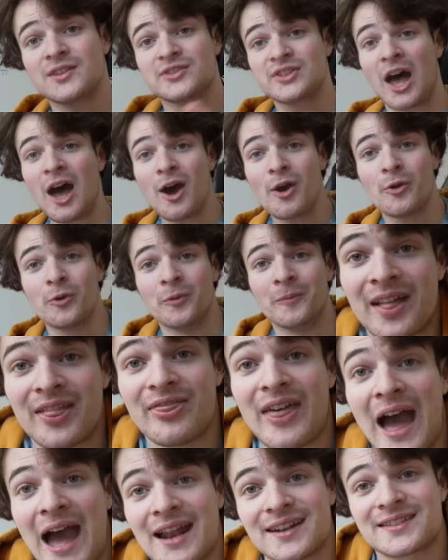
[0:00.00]
So,
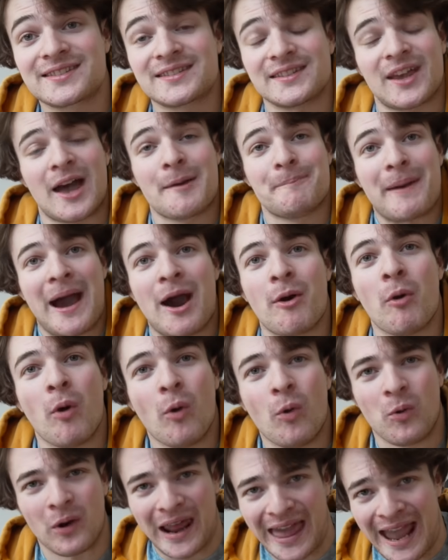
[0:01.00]
that's about
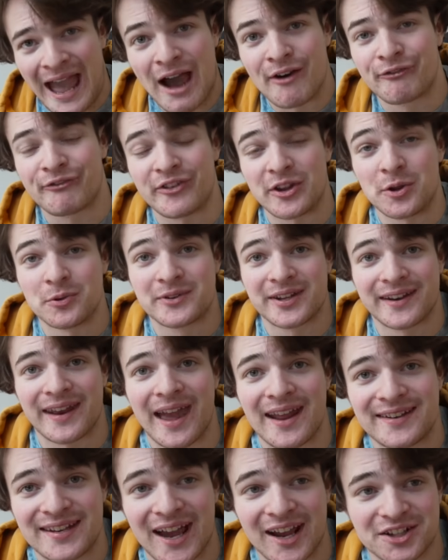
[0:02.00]
all I have for you
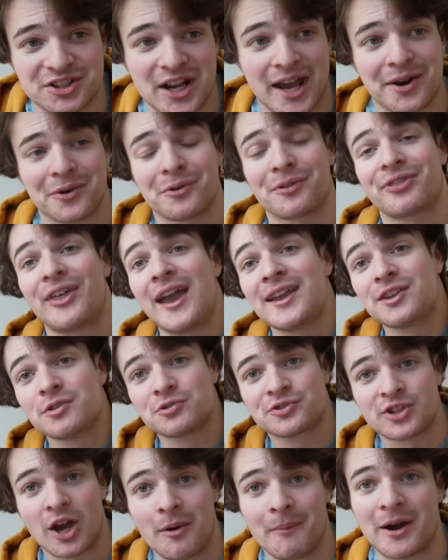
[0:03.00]
today, Tech Channel. Thank you
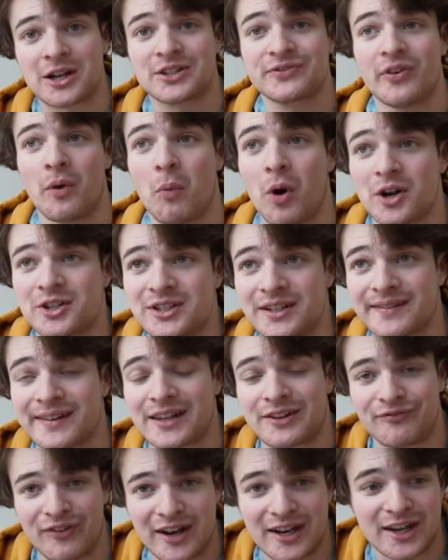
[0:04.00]
so much for watching
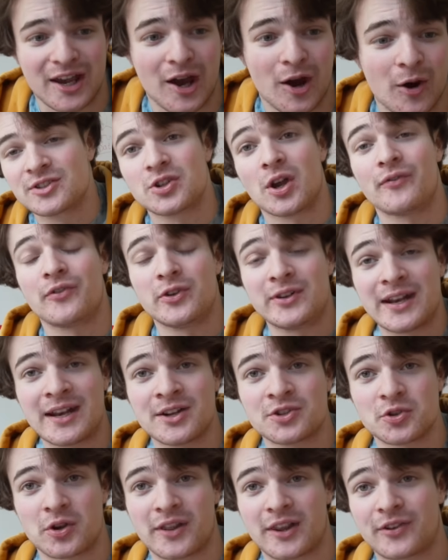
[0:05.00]
this video. So if you did
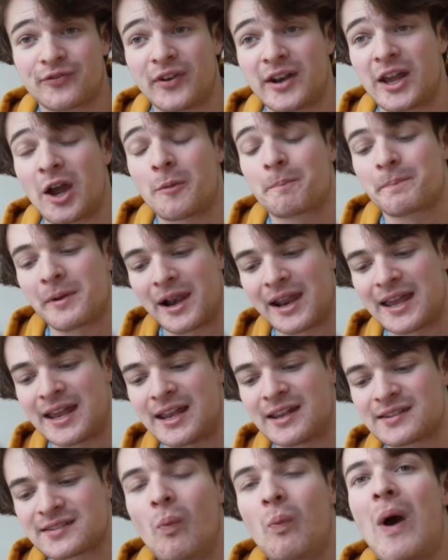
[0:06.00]
enjoy this video,
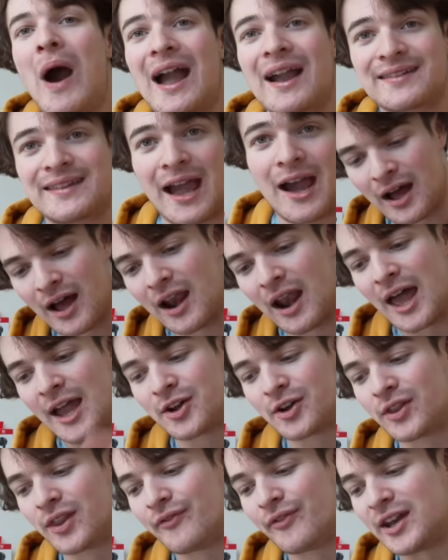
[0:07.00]
please whack down a
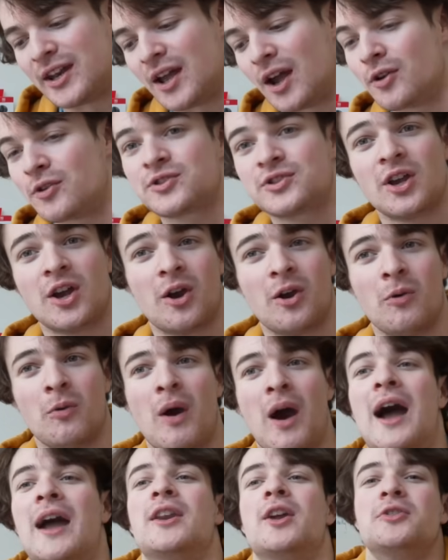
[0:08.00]
like on the video so
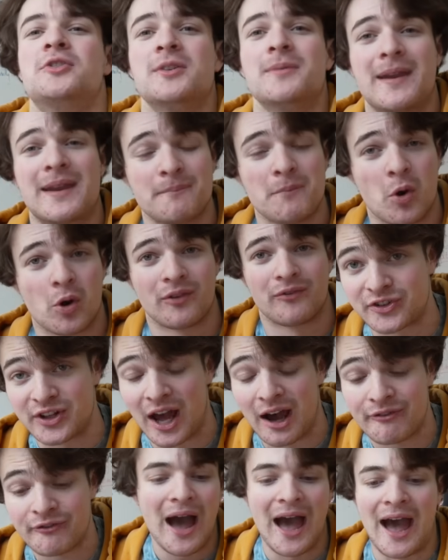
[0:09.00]
I know to make more of this stuff.